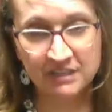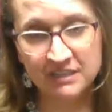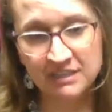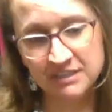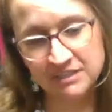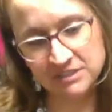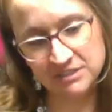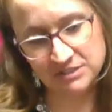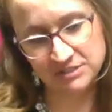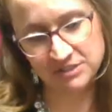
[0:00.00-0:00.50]

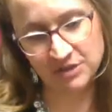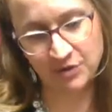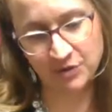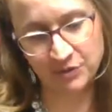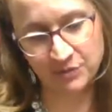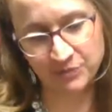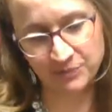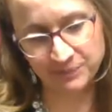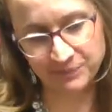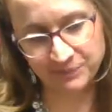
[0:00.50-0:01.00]

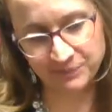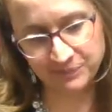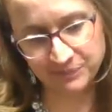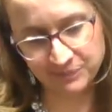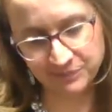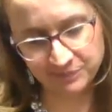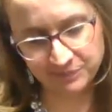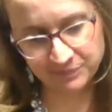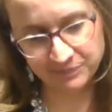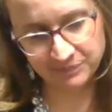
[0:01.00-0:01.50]
So
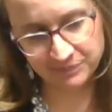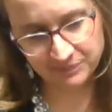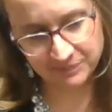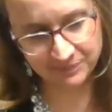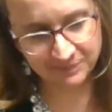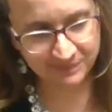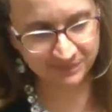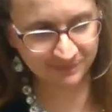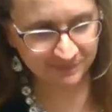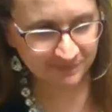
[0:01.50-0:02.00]

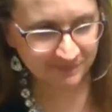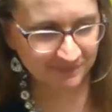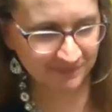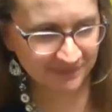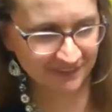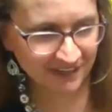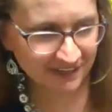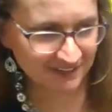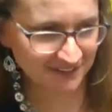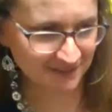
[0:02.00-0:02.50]

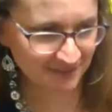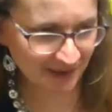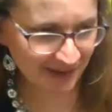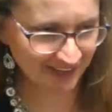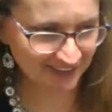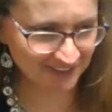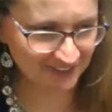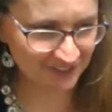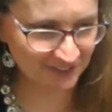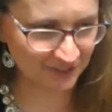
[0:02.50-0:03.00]
that's my
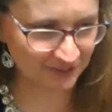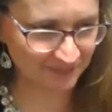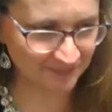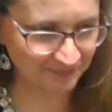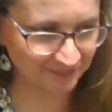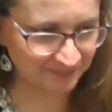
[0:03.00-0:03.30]
answer.